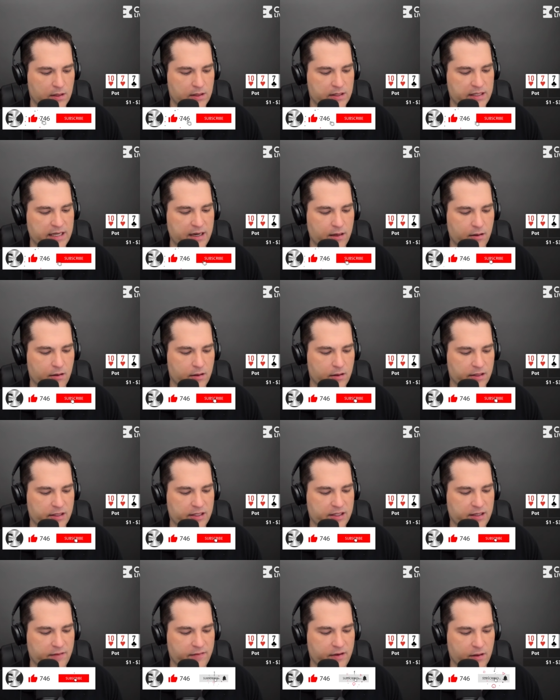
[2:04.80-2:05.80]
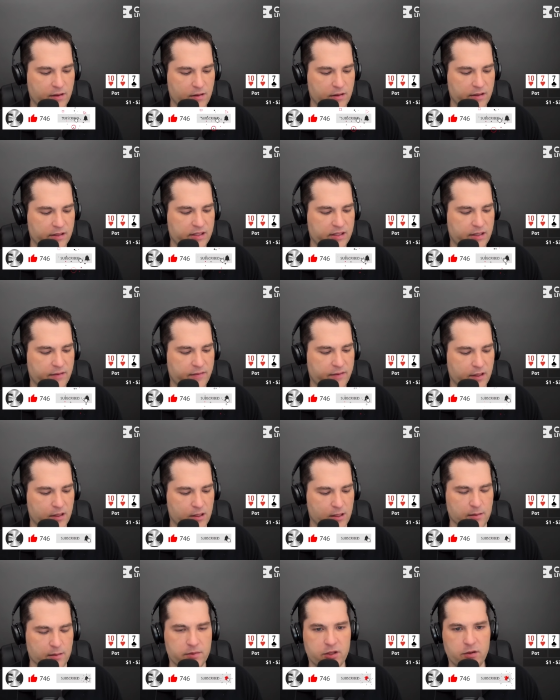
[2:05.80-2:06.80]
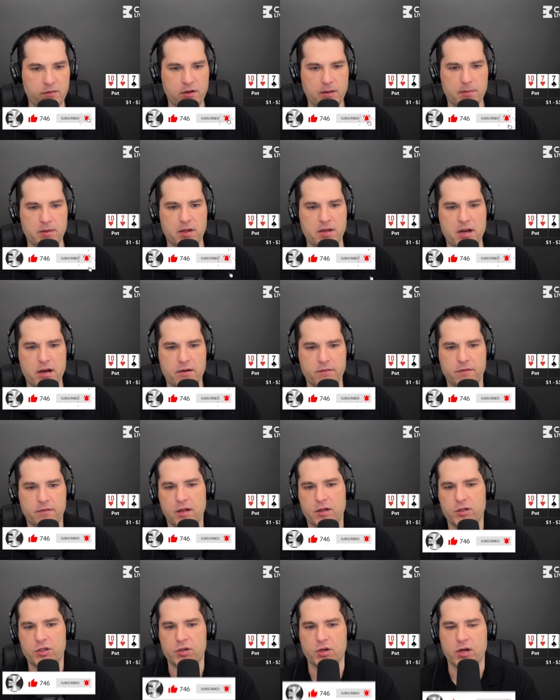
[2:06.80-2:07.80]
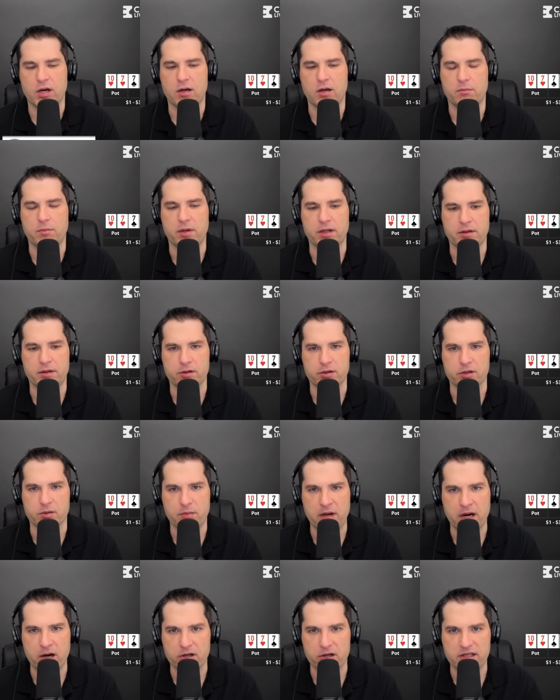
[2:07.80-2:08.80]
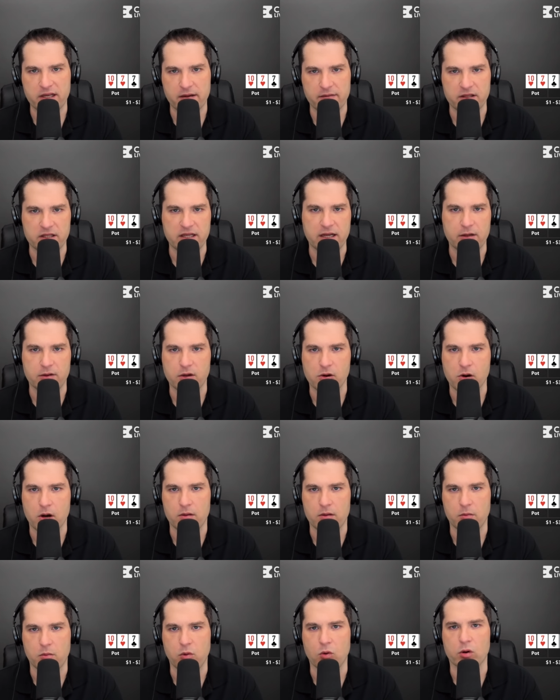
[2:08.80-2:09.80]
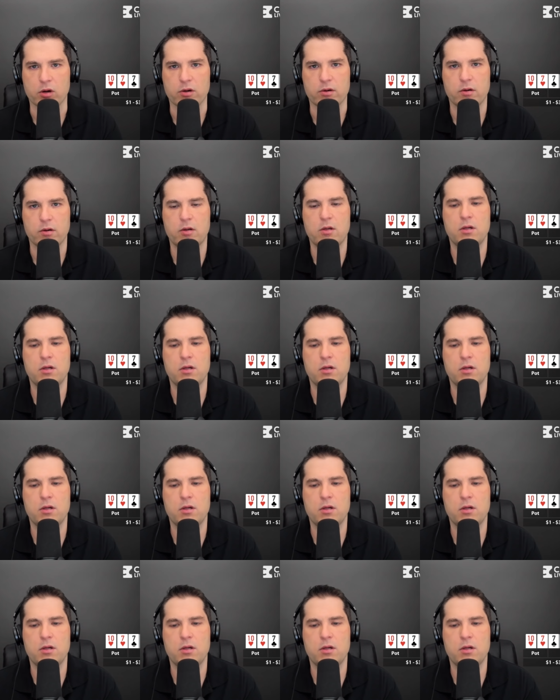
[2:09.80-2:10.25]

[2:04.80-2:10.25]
10 of hearts, 7 of hearts, 7 of clubs. So you flop the nut flush draw, but there's a pair of 7s out there on the board.